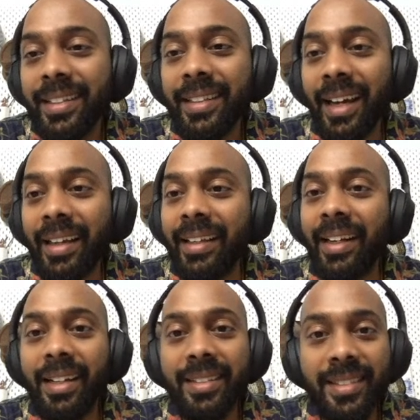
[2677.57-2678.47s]

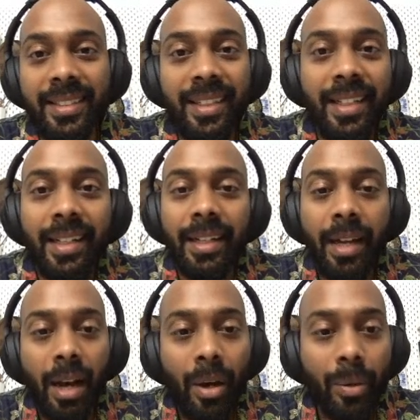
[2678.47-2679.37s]
digress.
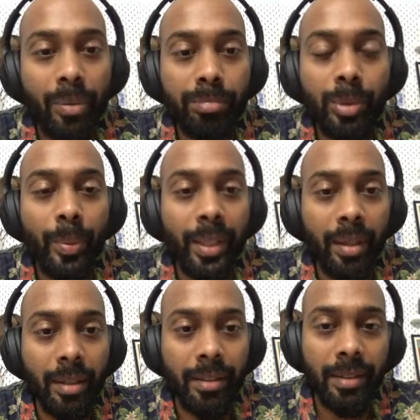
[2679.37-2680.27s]
Now, moving
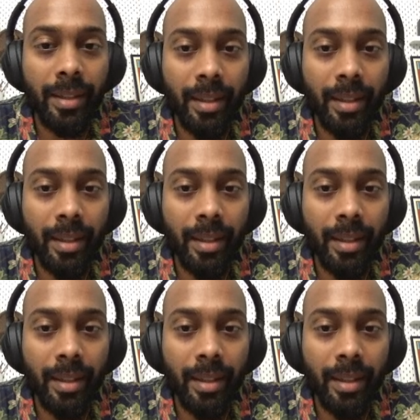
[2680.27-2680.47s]
on,